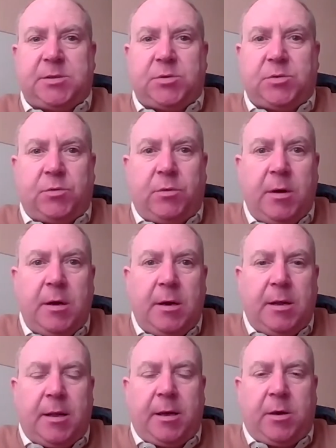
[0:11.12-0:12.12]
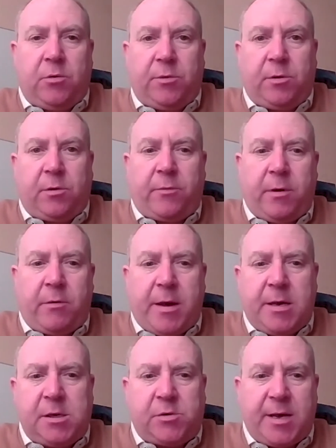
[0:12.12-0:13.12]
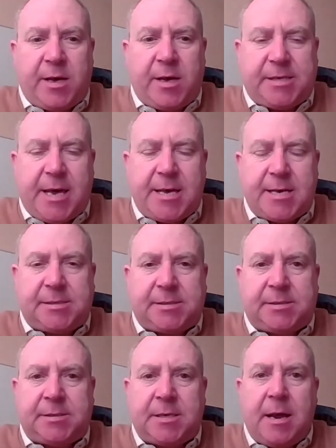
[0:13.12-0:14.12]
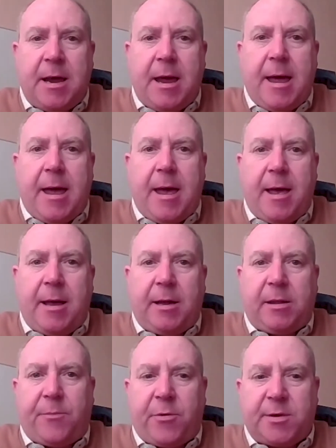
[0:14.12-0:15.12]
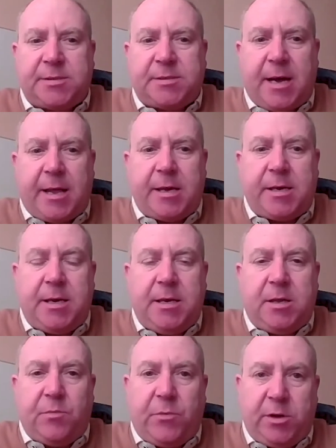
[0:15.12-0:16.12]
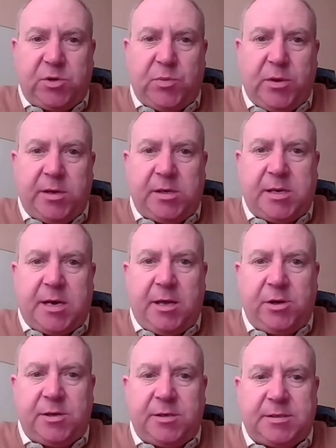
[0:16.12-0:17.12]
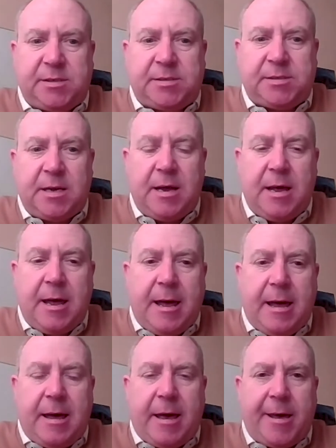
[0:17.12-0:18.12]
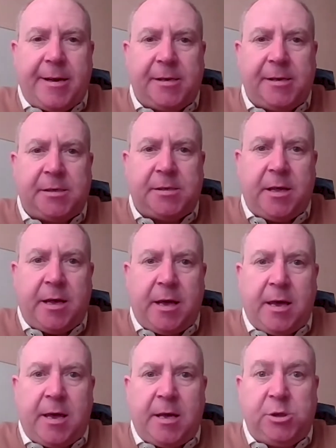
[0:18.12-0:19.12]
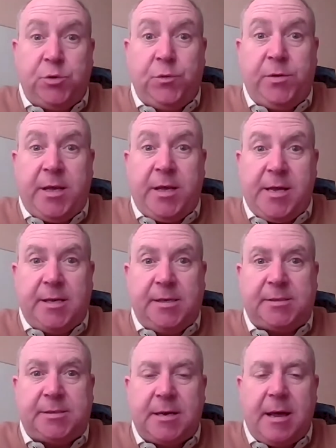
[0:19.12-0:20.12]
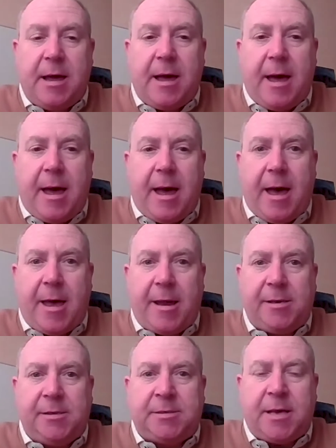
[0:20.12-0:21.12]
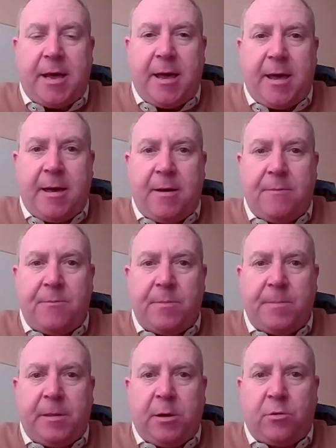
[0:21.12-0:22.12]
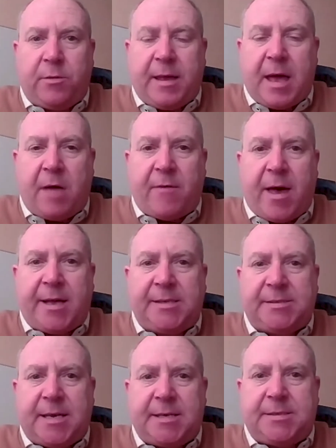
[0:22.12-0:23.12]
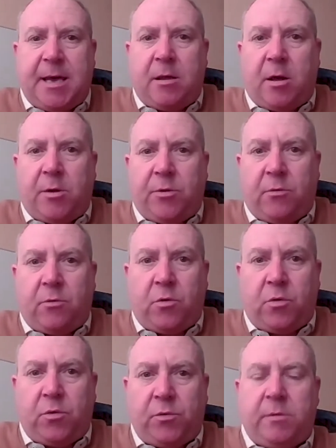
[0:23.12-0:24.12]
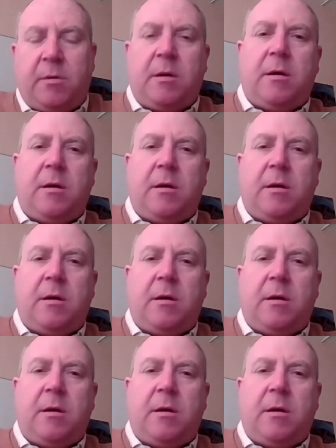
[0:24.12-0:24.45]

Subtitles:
so like the career interest tests, the personality, the multiple intelligences, and they do these, and they have access then on their own